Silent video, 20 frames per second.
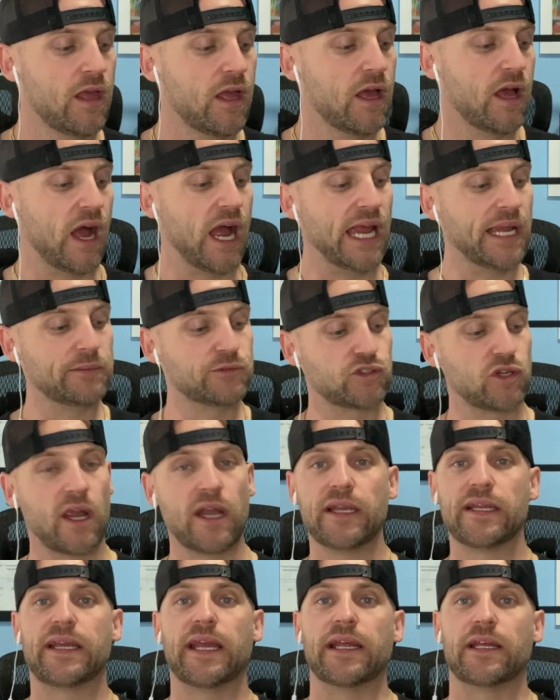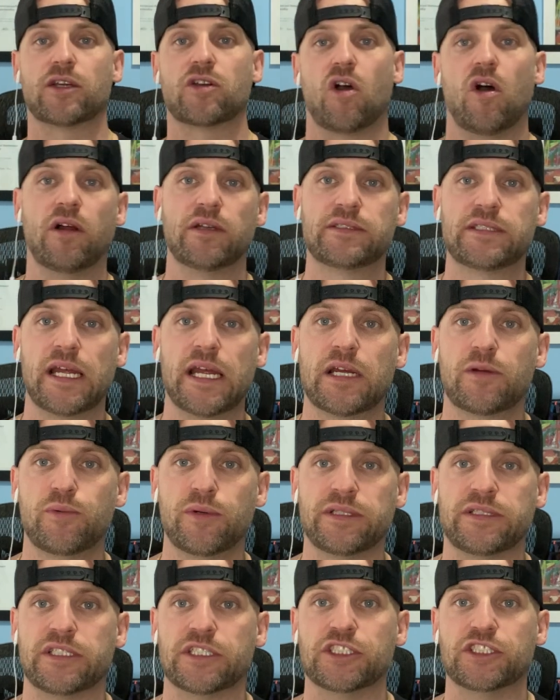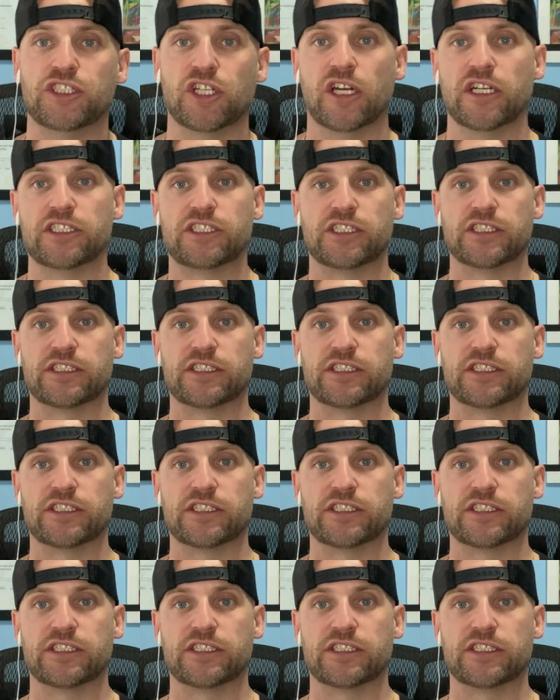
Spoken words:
I am trying to get in contact with this judge to